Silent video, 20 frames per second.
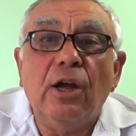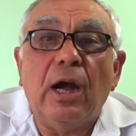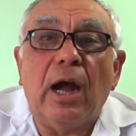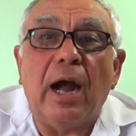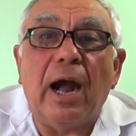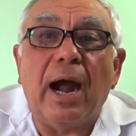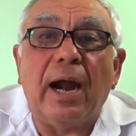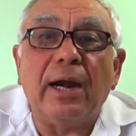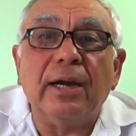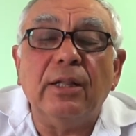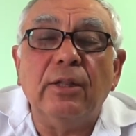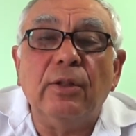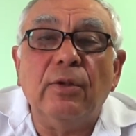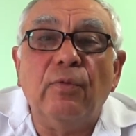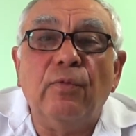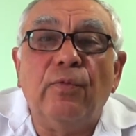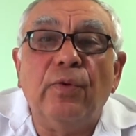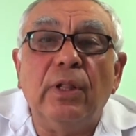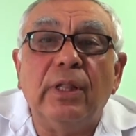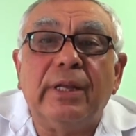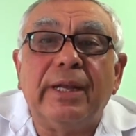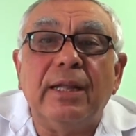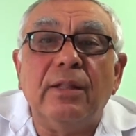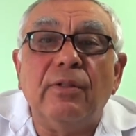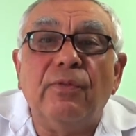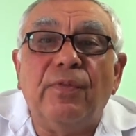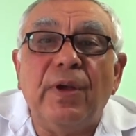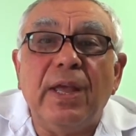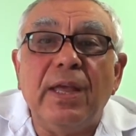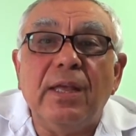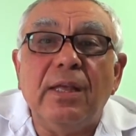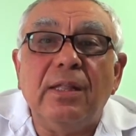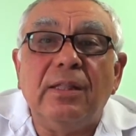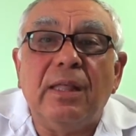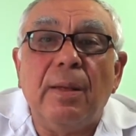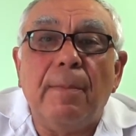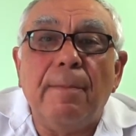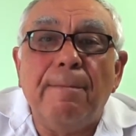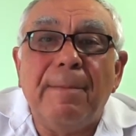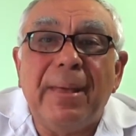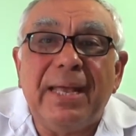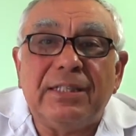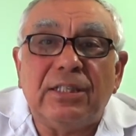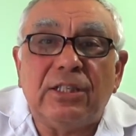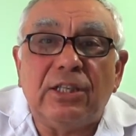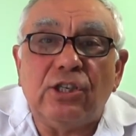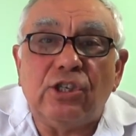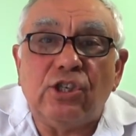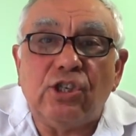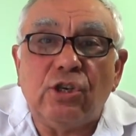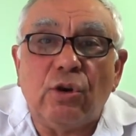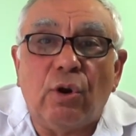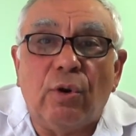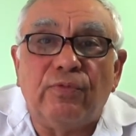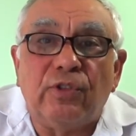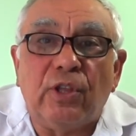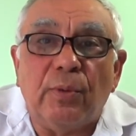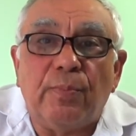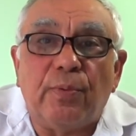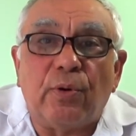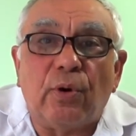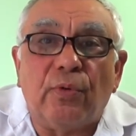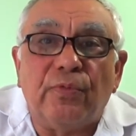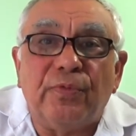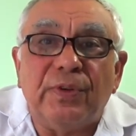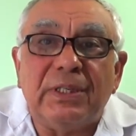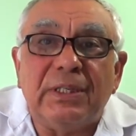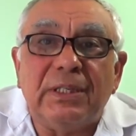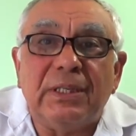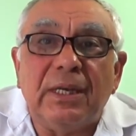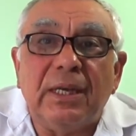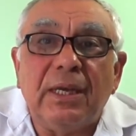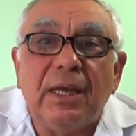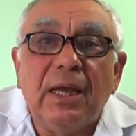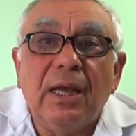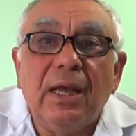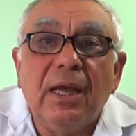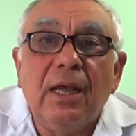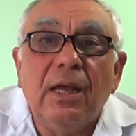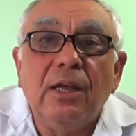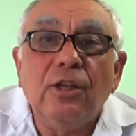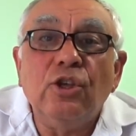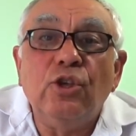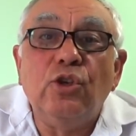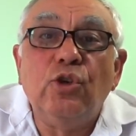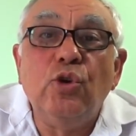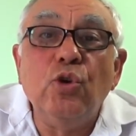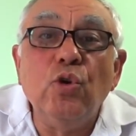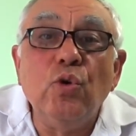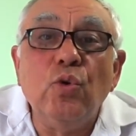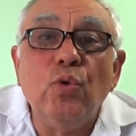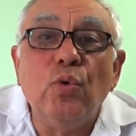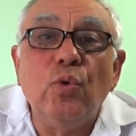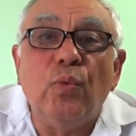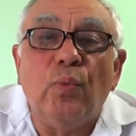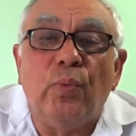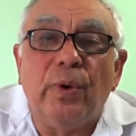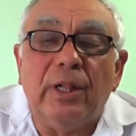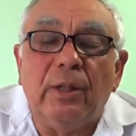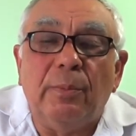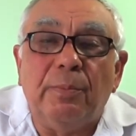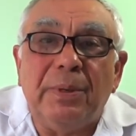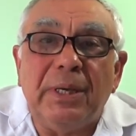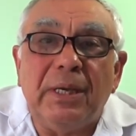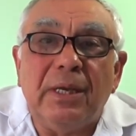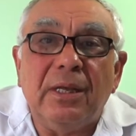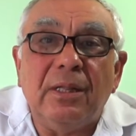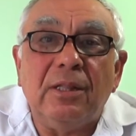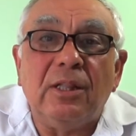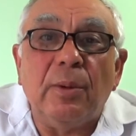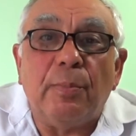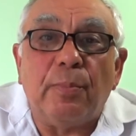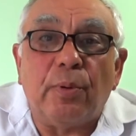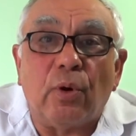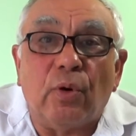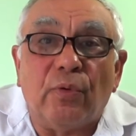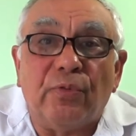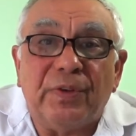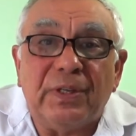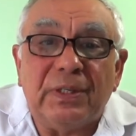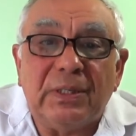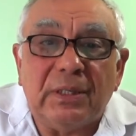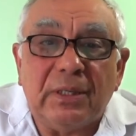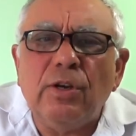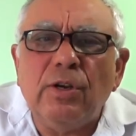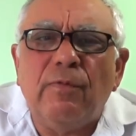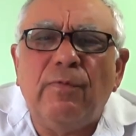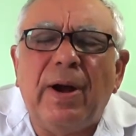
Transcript: Aaron will convey the message of the prophecy. You will be the prophecy.